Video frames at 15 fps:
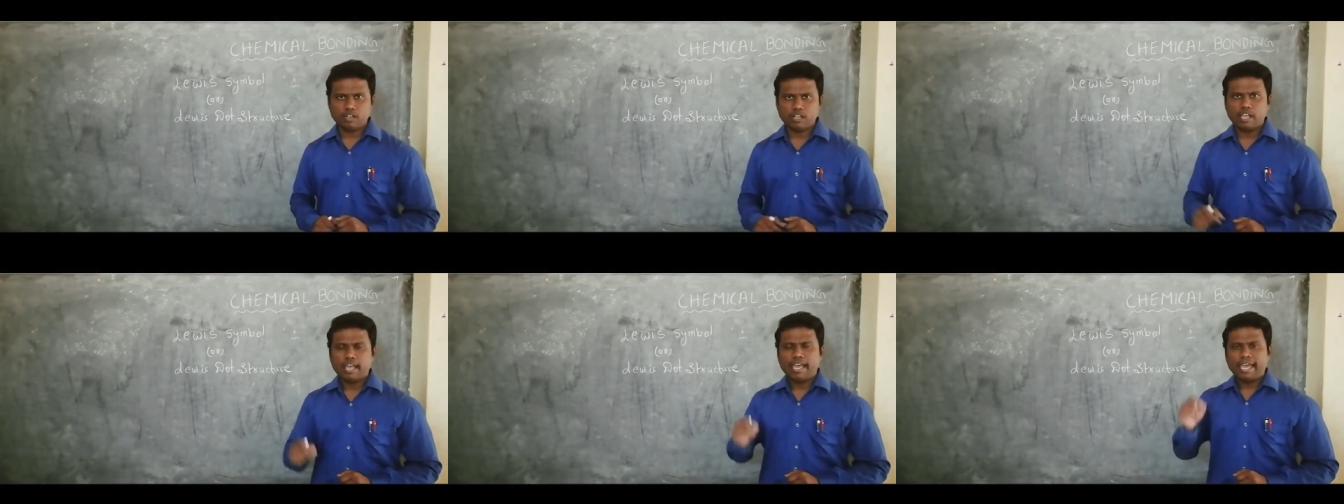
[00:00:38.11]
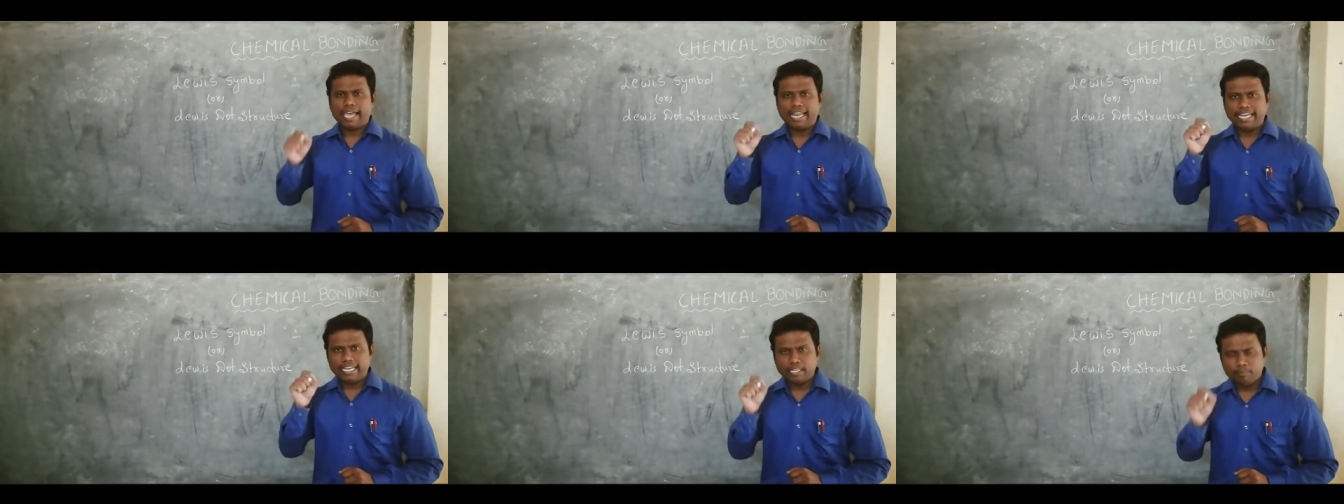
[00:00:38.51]

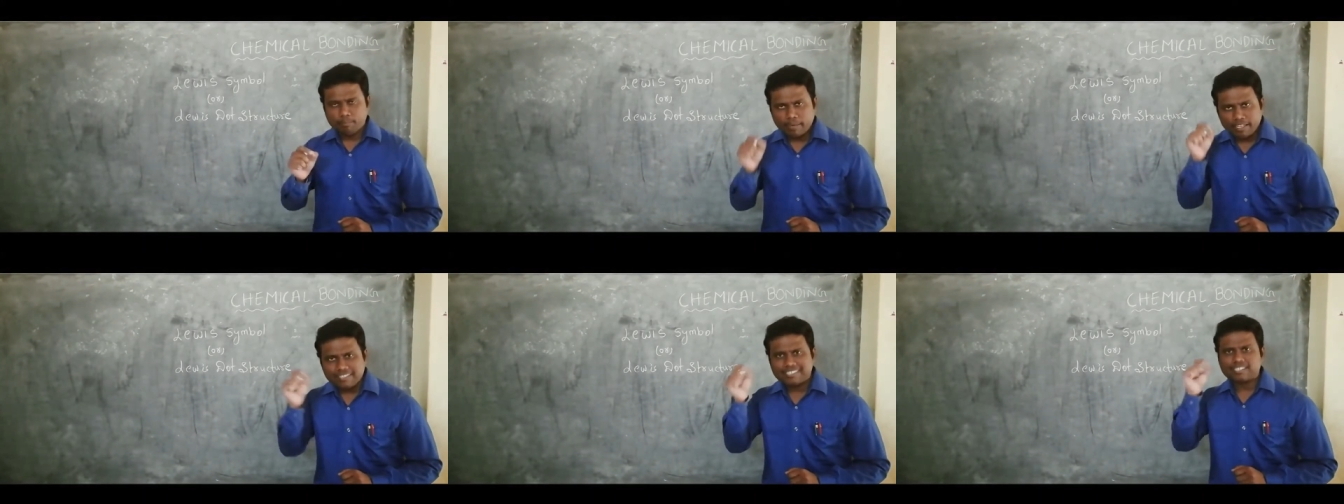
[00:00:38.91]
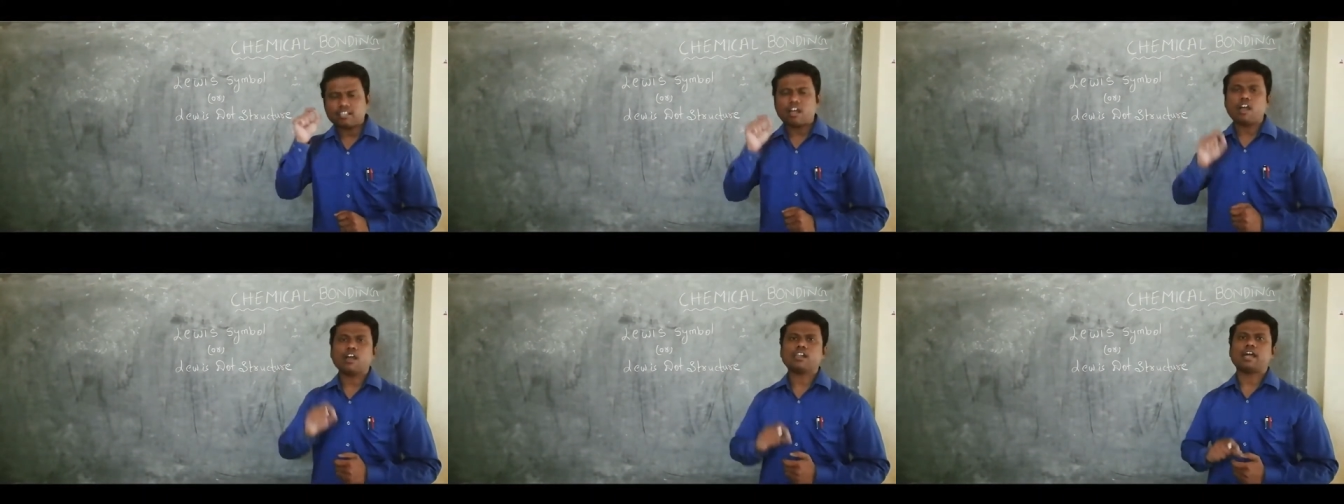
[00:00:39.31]
elements
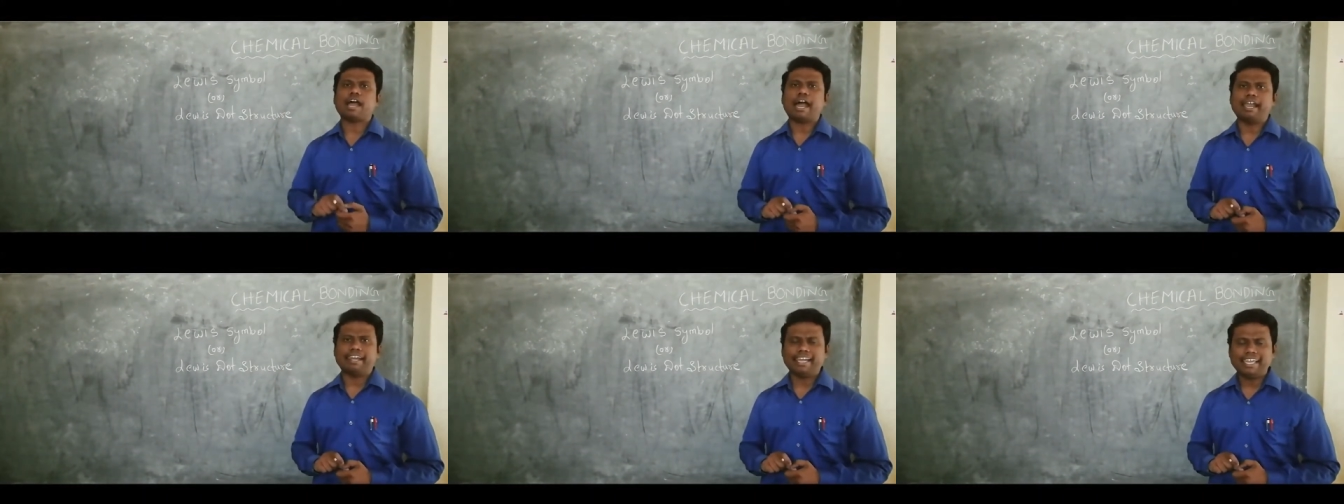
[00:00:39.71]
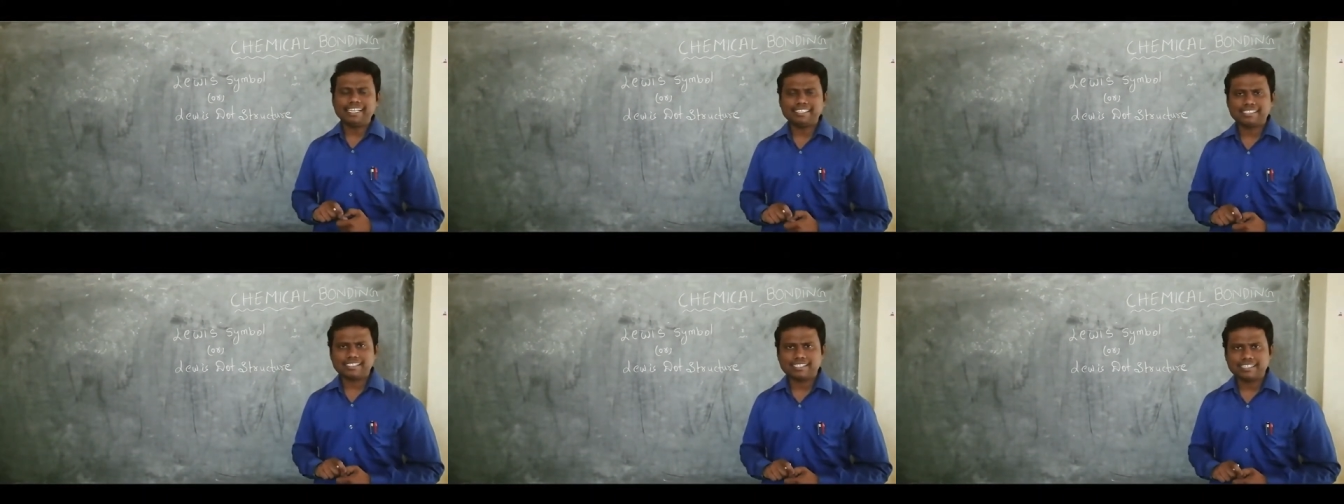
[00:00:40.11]
are arranged
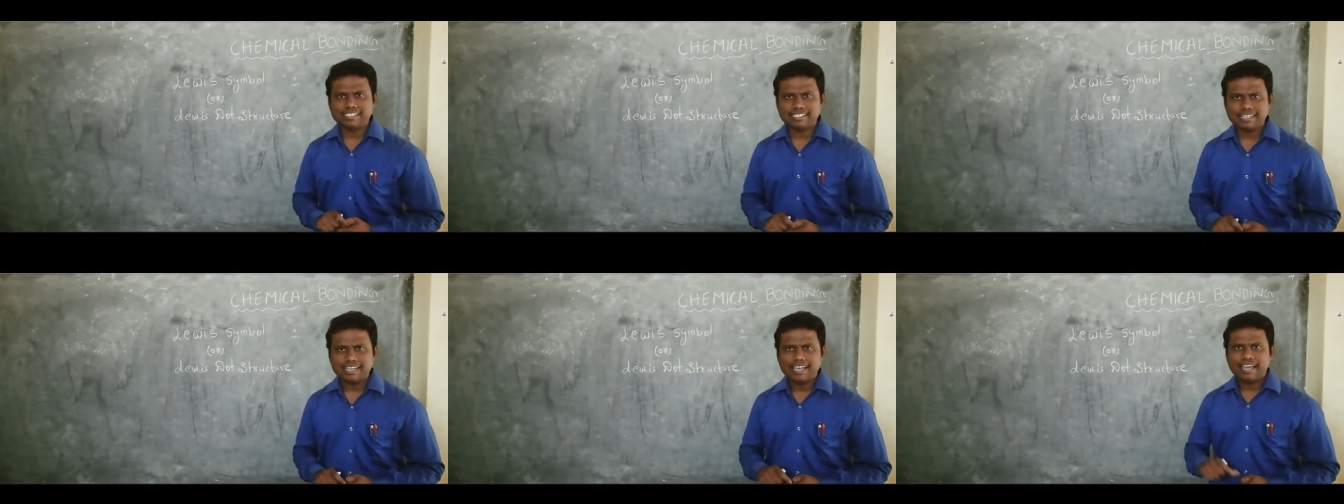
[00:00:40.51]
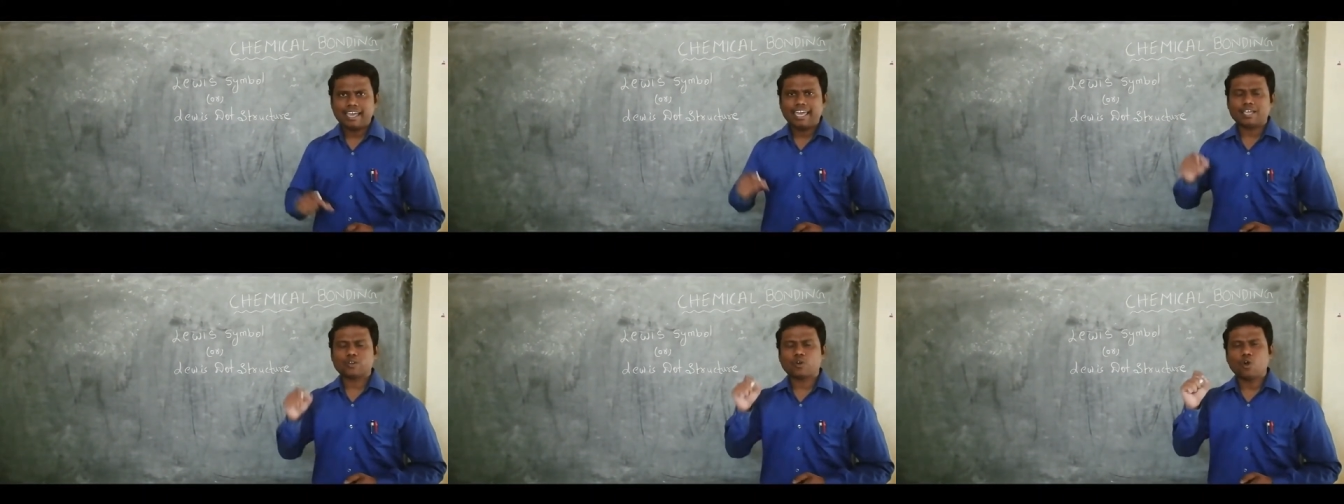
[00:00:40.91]

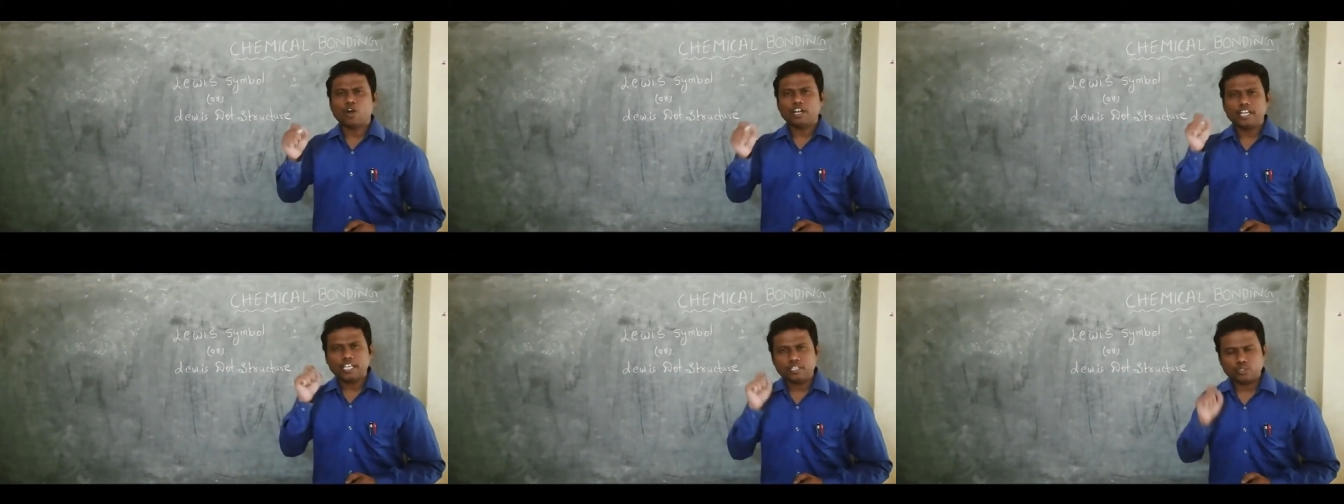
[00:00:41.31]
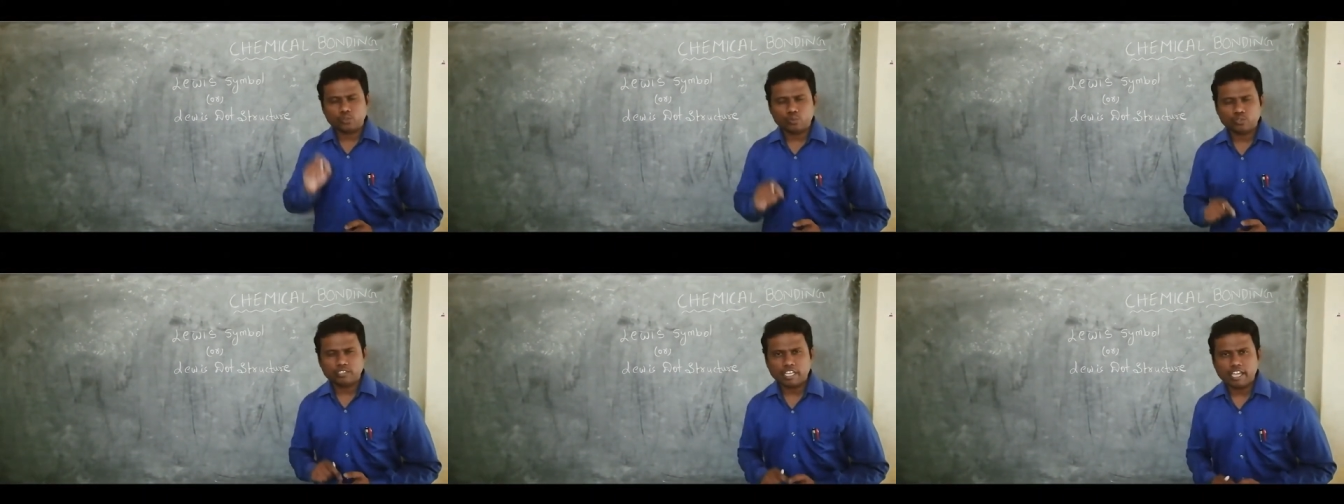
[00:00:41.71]
according to
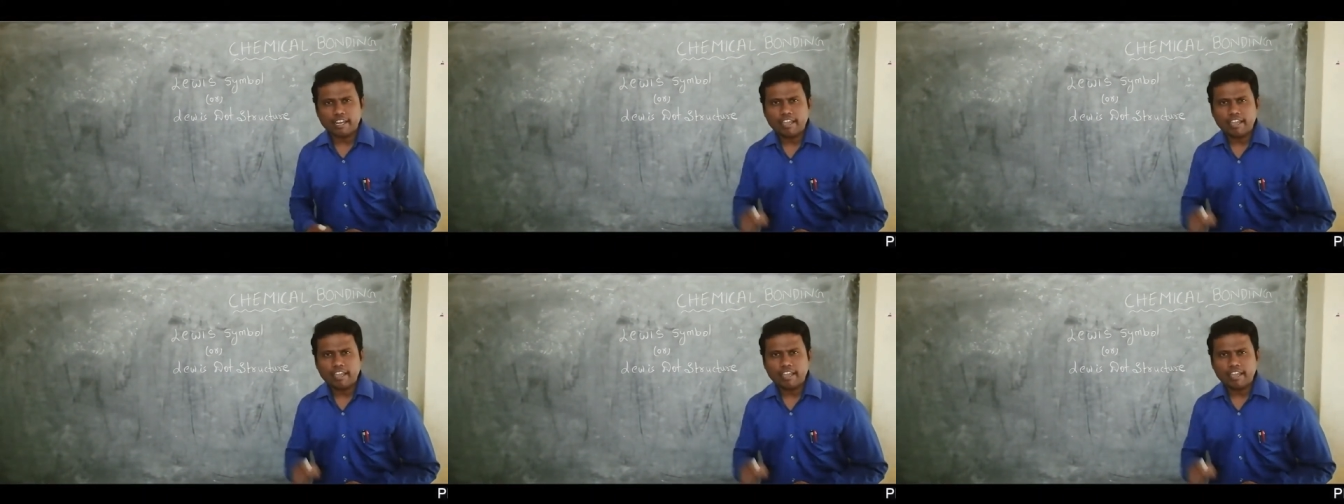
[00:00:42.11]
their